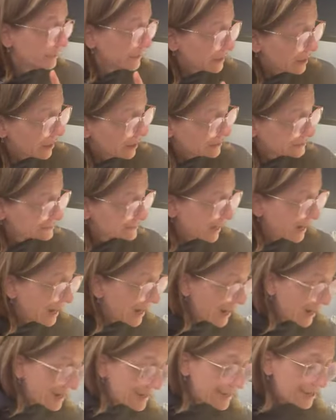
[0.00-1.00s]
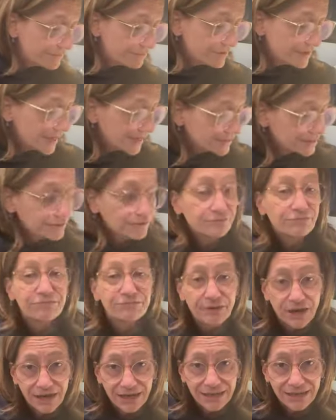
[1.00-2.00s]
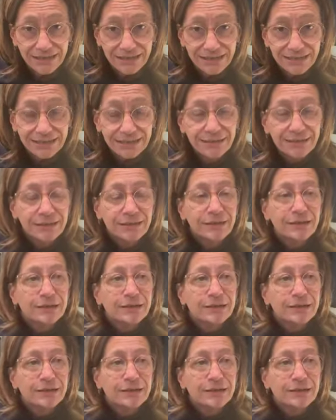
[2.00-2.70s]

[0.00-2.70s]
Because I have yet to find